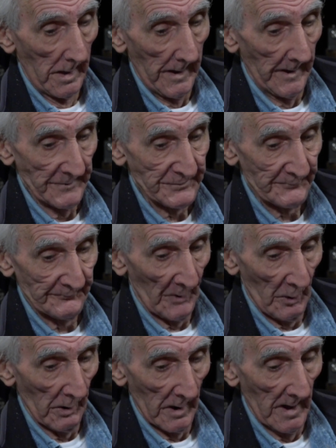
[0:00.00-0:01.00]
It's
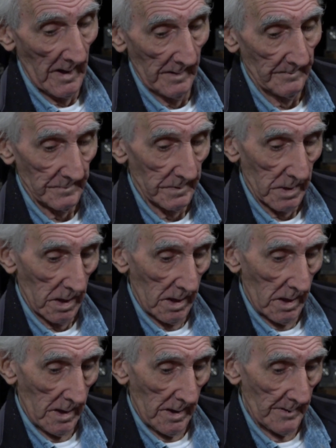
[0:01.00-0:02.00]
for
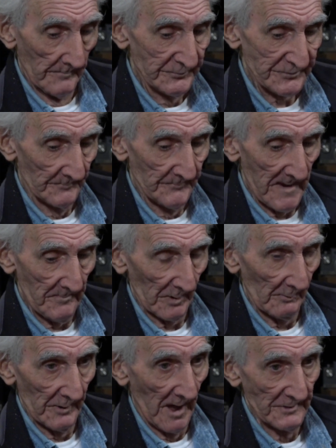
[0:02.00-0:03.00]
some people
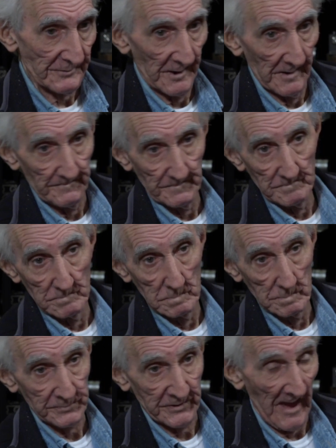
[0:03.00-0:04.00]
that runs a
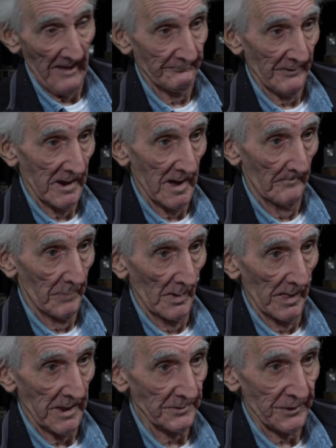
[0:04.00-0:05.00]
cafe up on
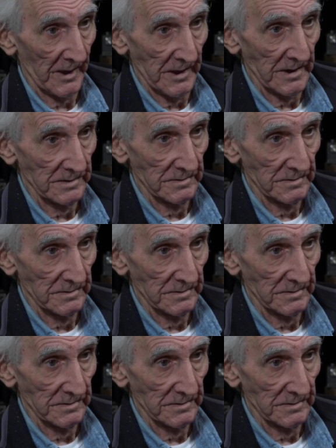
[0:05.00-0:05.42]
18.